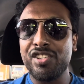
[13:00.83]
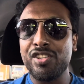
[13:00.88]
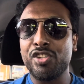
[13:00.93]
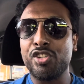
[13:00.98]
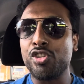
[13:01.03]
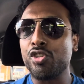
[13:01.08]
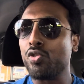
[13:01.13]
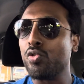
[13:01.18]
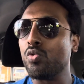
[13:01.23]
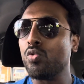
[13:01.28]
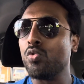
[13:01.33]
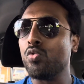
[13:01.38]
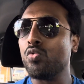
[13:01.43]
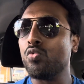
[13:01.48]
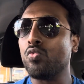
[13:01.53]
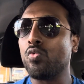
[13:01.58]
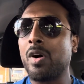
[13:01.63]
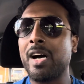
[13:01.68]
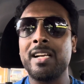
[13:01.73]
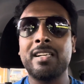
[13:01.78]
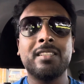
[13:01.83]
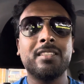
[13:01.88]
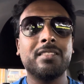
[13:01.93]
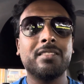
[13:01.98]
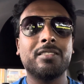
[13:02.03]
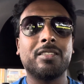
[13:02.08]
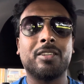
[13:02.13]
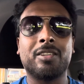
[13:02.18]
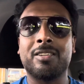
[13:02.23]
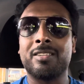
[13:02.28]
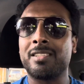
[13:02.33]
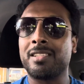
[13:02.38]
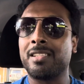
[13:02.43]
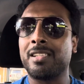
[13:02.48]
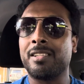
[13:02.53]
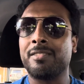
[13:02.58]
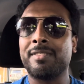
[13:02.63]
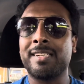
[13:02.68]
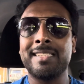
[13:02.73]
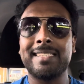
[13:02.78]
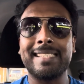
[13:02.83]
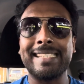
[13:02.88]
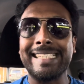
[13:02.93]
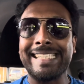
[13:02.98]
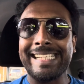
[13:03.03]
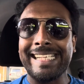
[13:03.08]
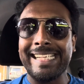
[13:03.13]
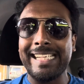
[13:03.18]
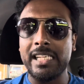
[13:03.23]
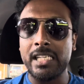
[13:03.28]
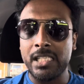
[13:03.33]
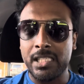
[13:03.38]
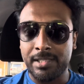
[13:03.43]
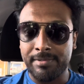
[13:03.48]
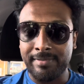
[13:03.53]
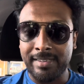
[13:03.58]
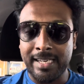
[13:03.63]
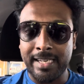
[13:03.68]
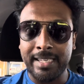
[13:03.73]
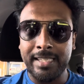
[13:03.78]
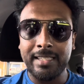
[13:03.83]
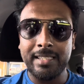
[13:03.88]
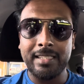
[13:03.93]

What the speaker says: to 1 or 1:30 is fine.